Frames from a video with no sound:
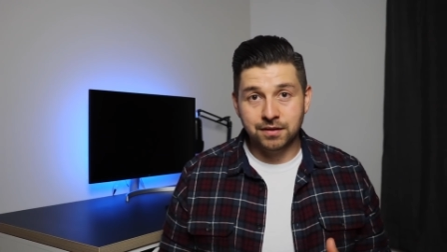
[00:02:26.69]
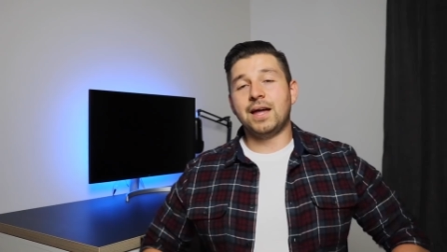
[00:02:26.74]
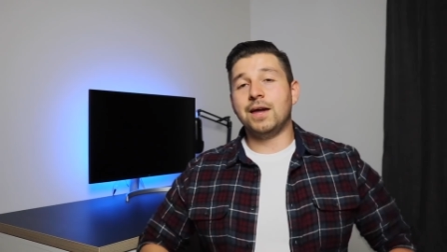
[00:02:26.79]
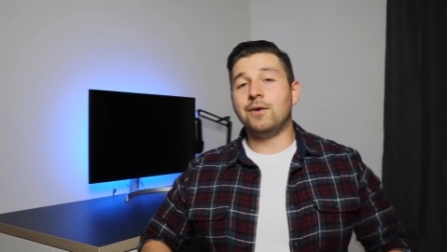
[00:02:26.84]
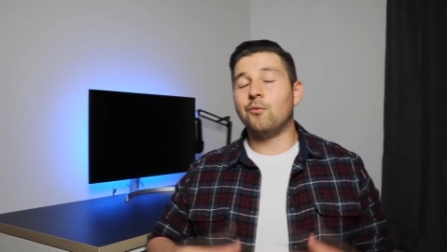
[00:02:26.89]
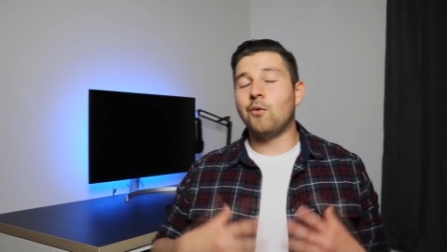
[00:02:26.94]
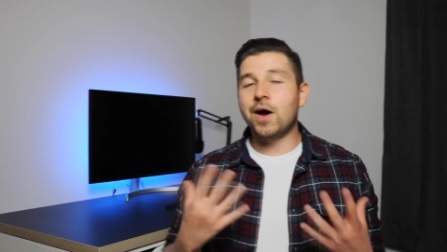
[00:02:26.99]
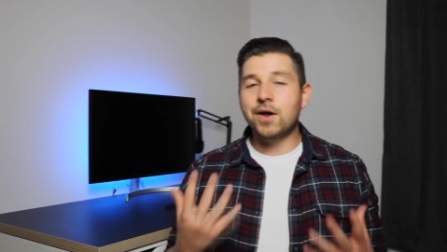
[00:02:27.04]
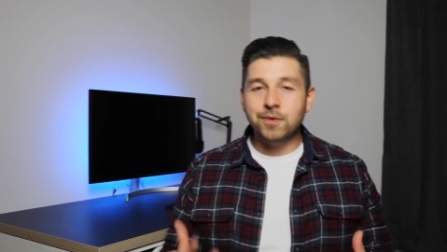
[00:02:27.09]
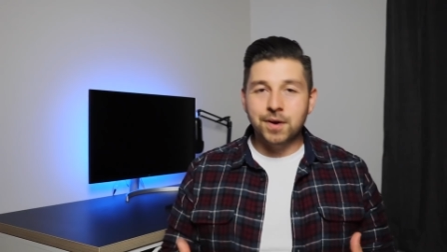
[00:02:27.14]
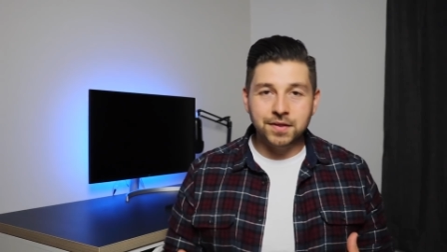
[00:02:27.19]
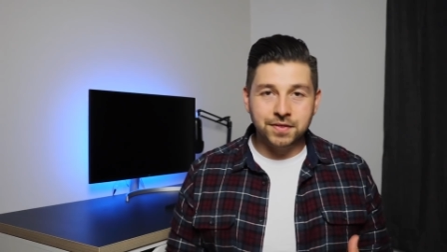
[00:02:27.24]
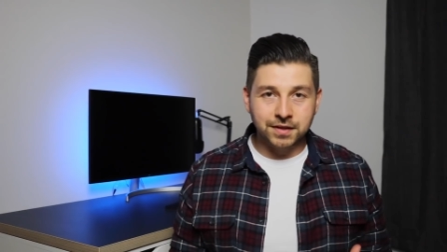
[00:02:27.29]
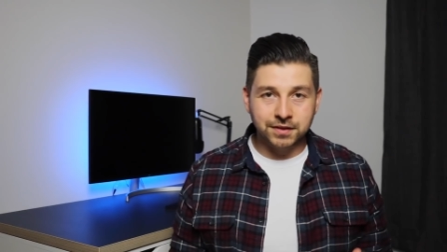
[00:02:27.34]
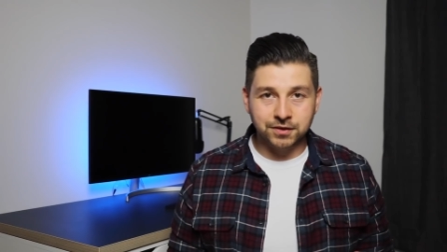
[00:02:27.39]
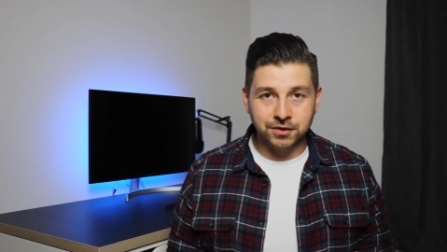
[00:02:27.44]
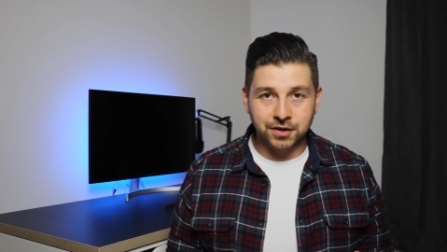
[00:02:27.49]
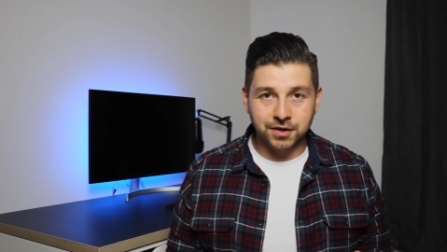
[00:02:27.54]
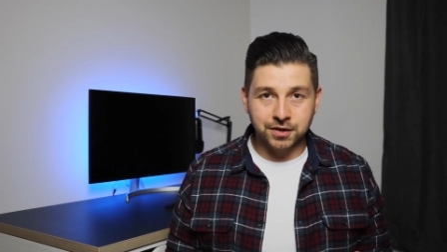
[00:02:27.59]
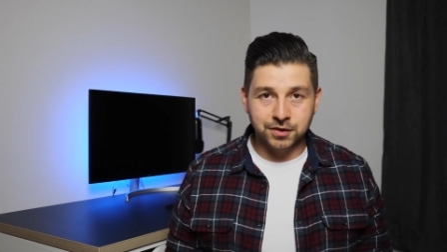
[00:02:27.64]
And why do I
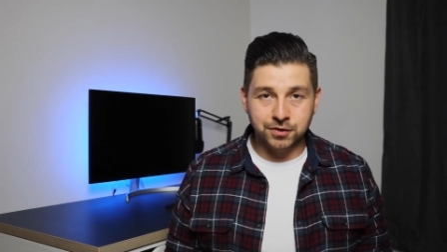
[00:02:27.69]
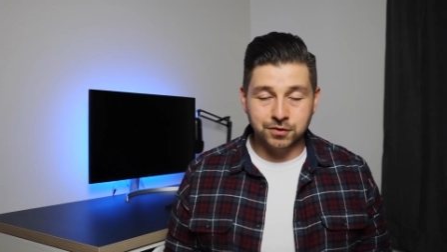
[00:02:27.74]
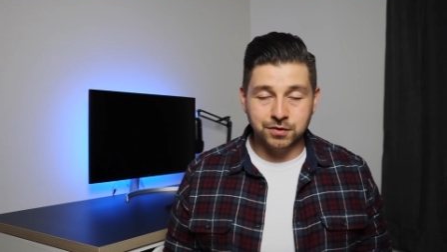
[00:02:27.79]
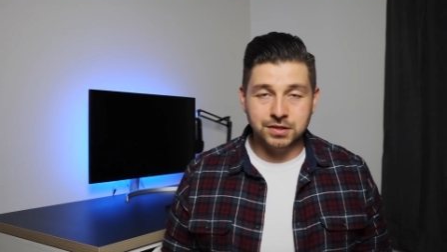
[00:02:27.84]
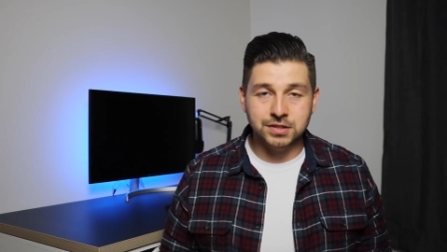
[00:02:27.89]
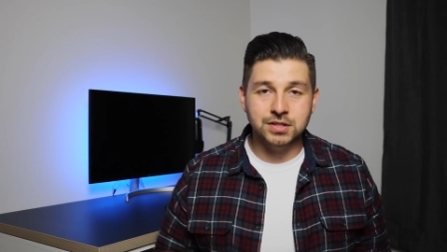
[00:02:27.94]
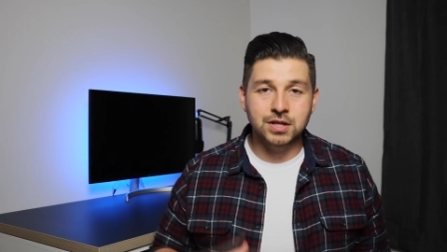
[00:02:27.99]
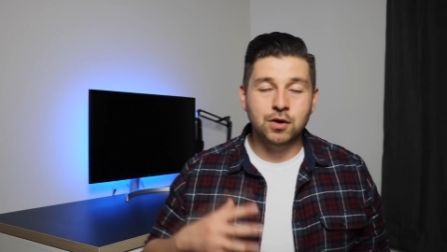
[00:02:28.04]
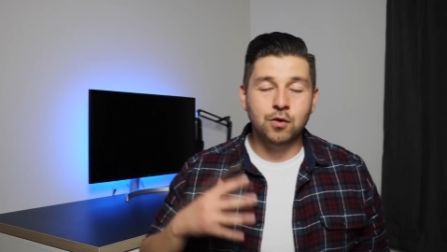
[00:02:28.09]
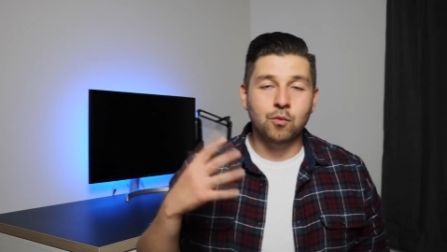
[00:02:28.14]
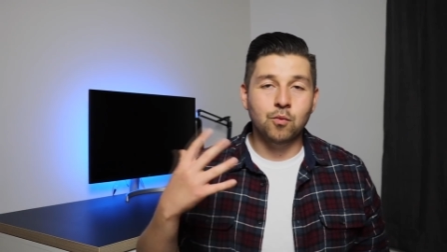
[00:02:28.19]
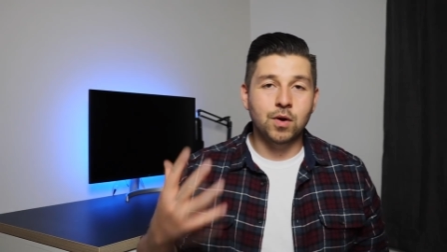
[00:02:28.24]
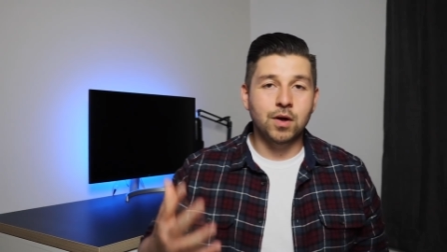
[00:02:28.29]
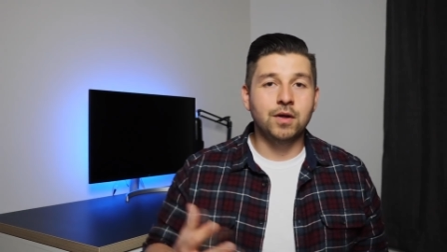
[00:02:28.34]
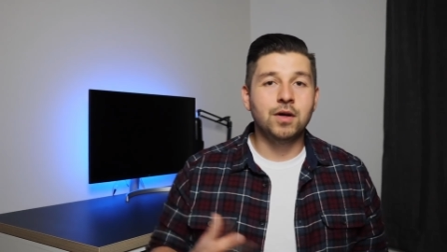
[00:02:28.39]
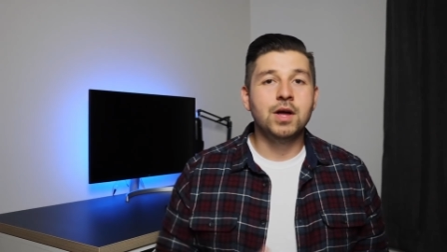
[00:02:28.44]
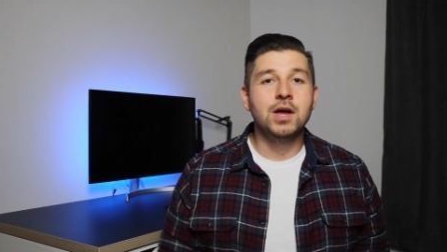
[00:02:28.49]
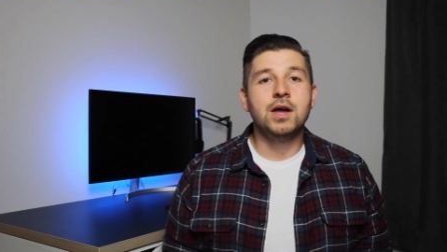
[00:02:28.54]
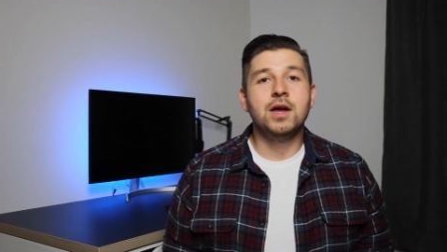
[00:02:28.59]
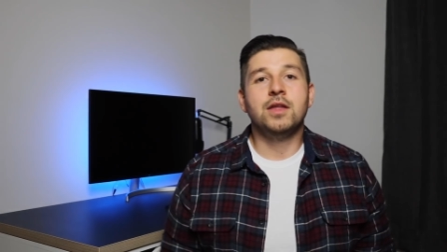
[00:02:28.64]
think they're gonna do this? Well,